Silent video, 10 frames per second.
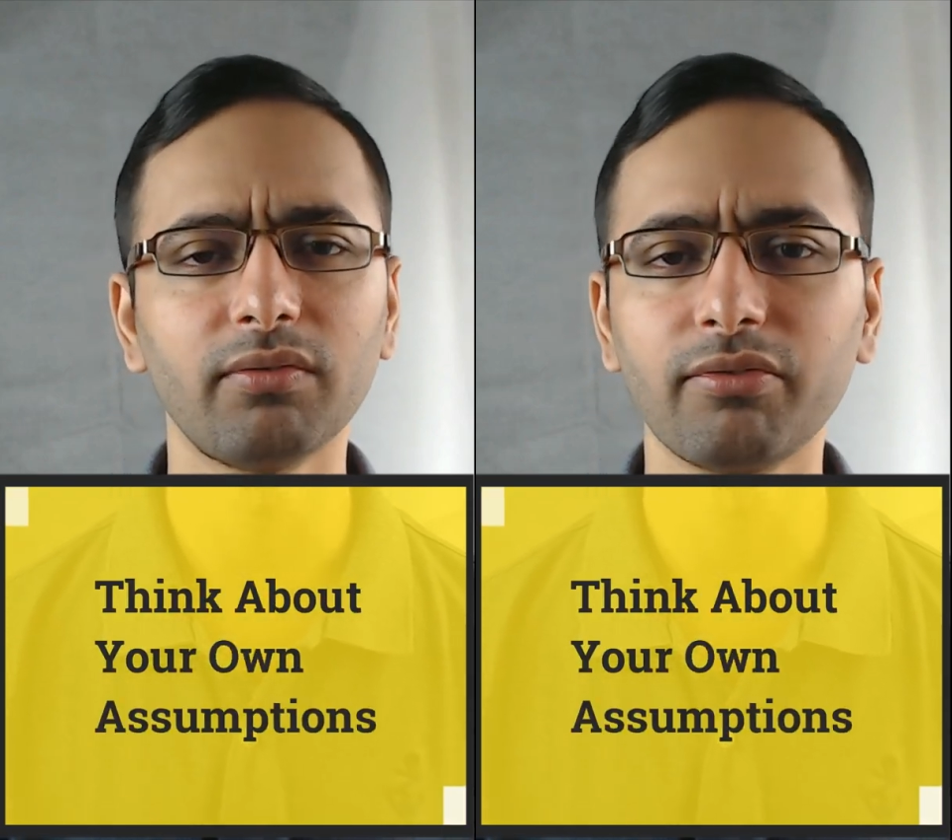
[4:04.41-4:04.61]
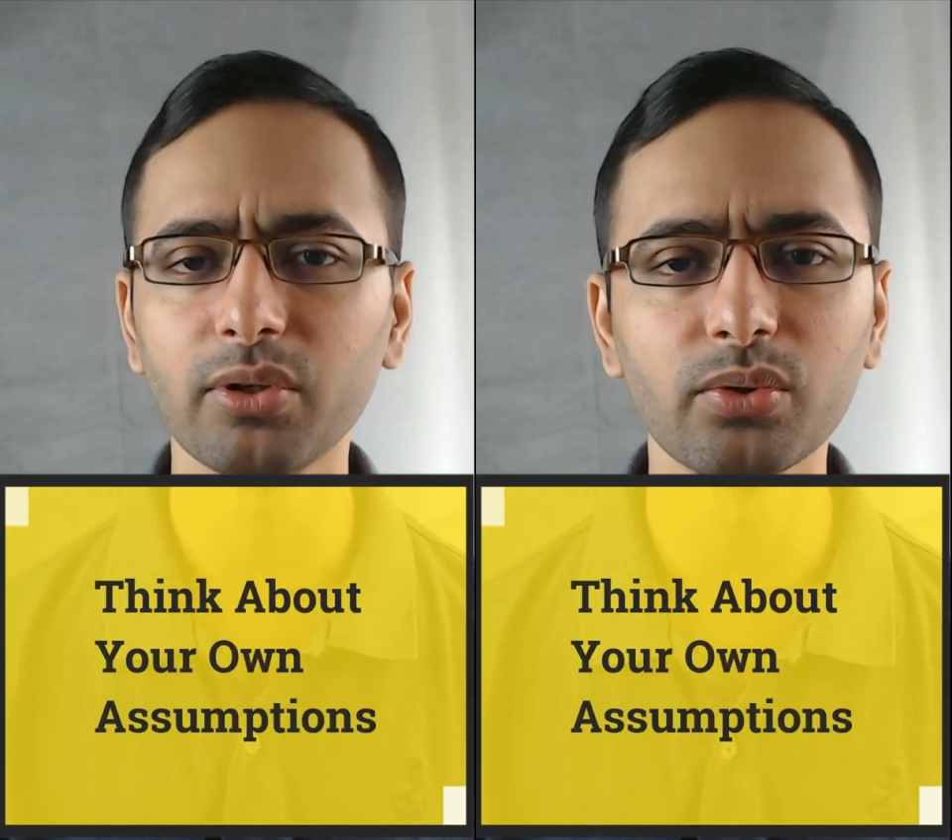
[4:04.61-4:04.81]

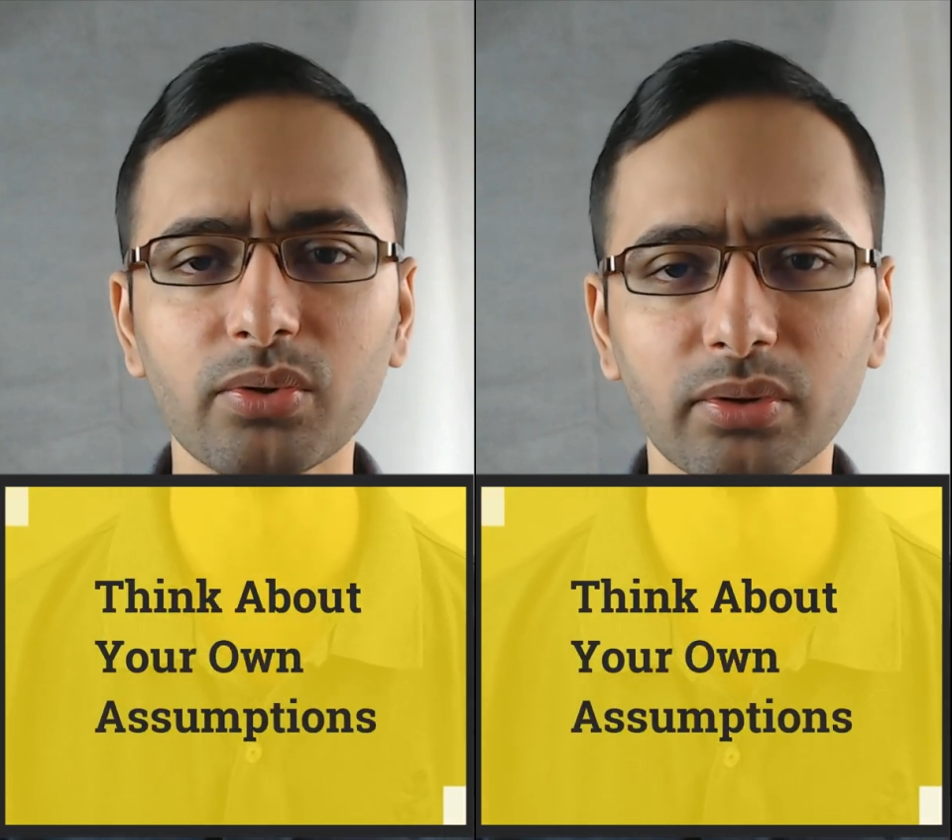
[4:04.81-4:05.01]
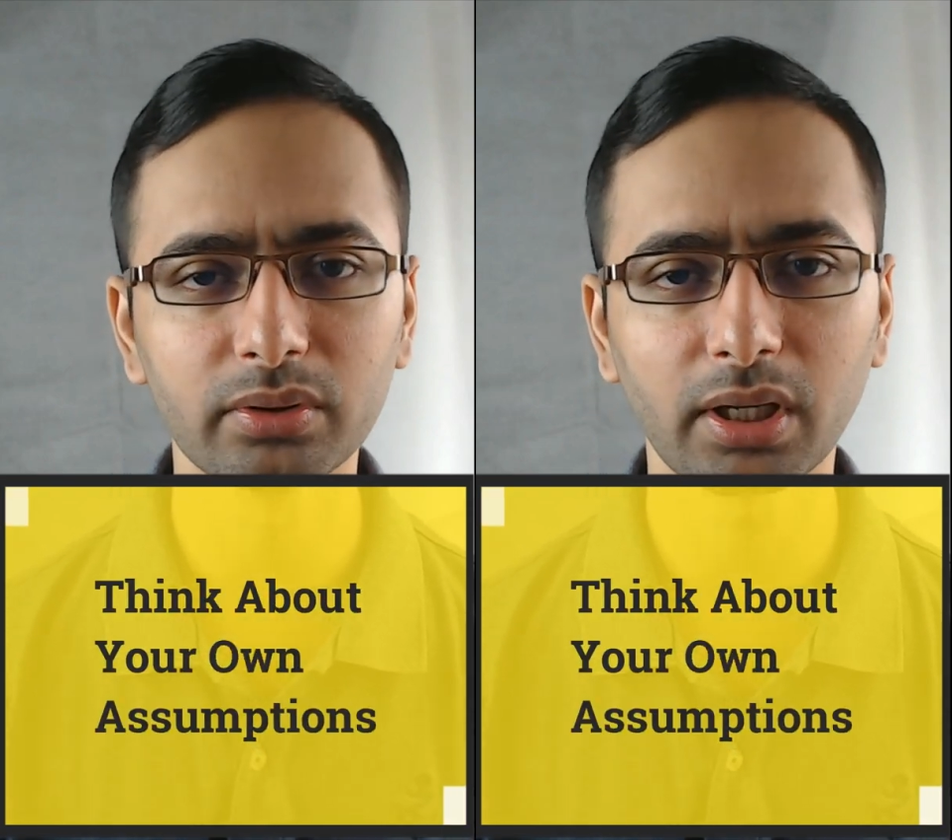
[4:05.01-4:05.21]
few
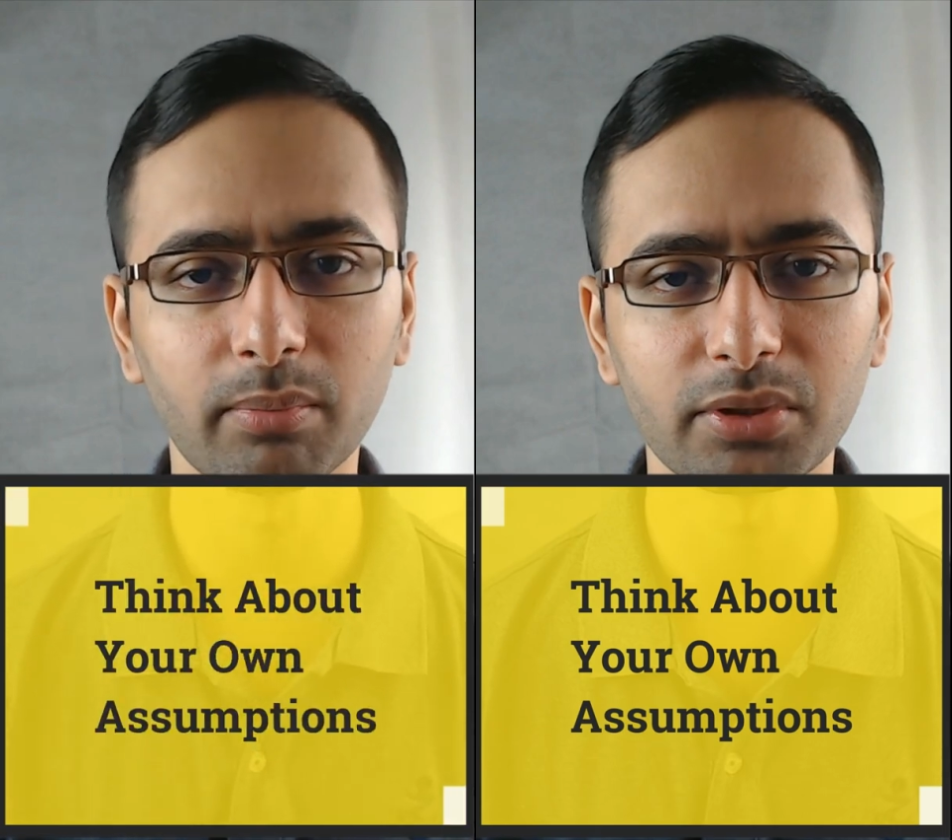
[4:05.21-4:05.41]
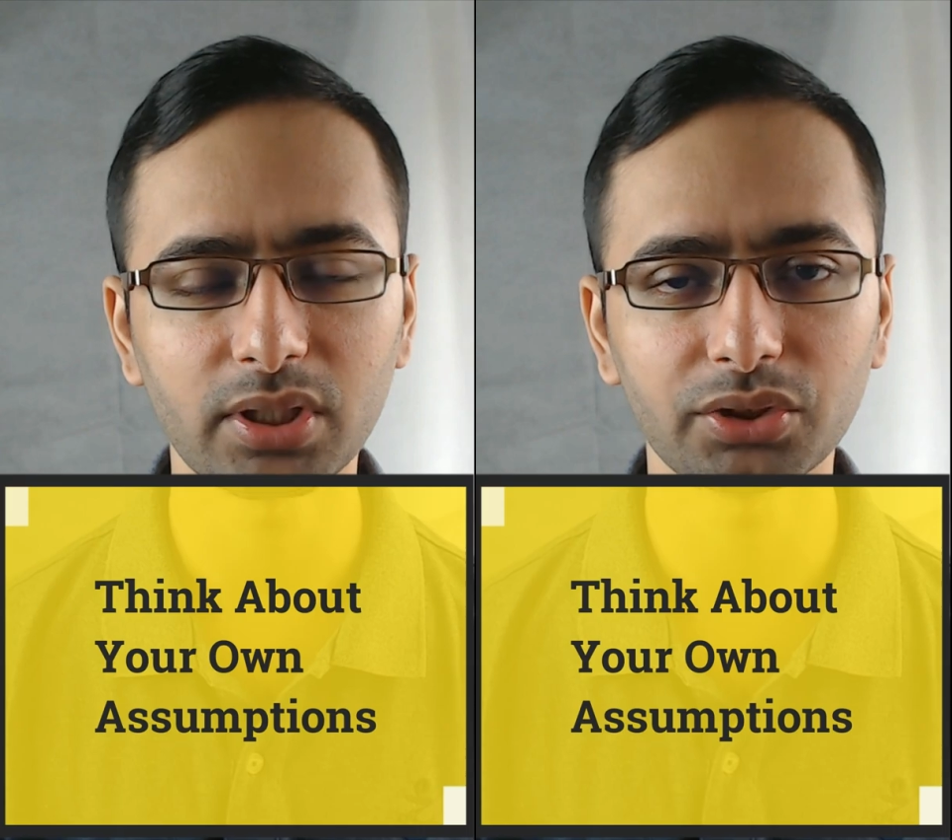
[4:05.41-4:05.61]

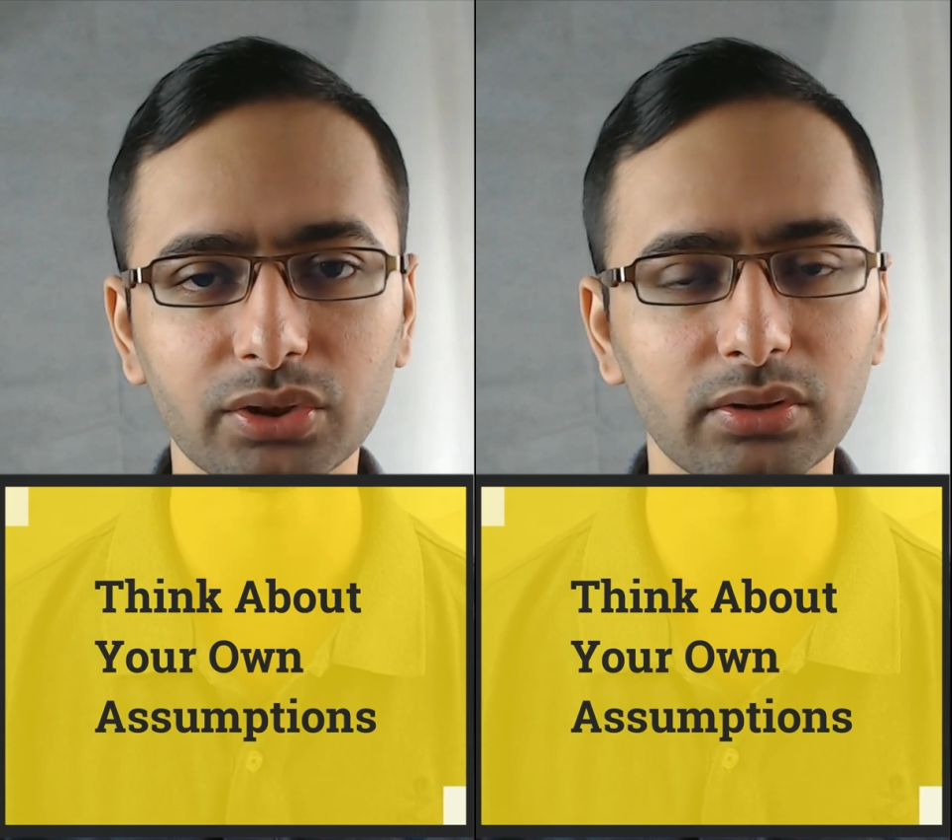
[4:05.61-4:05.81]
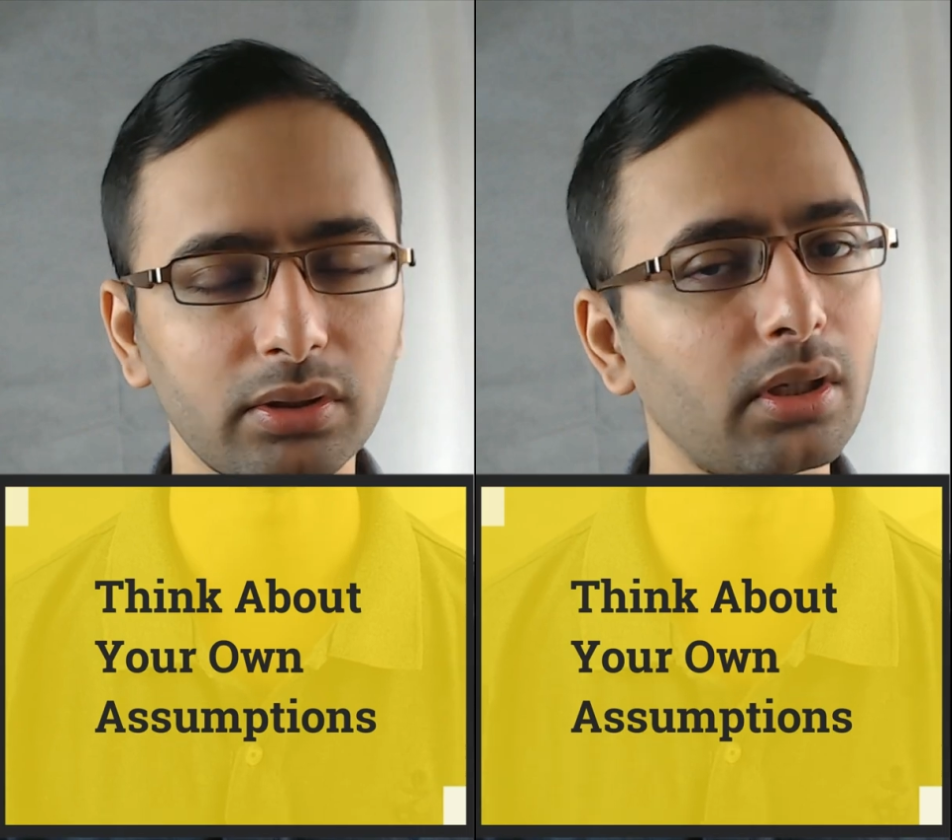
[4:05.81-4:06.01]
therapy
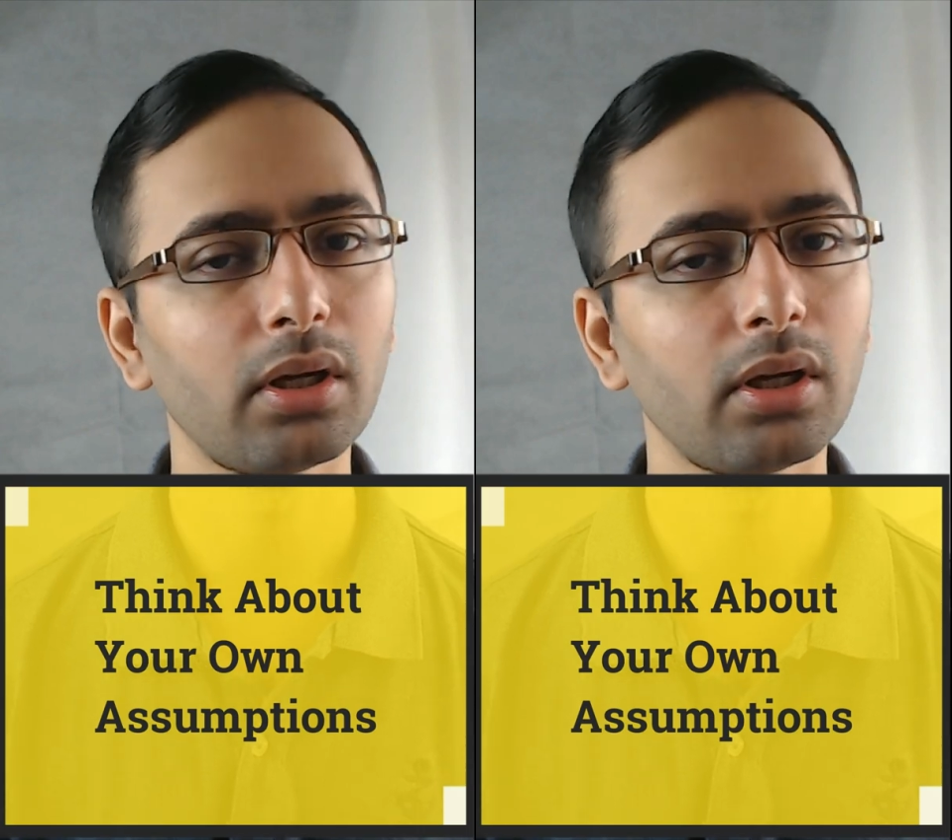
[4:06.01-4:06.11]
sessions,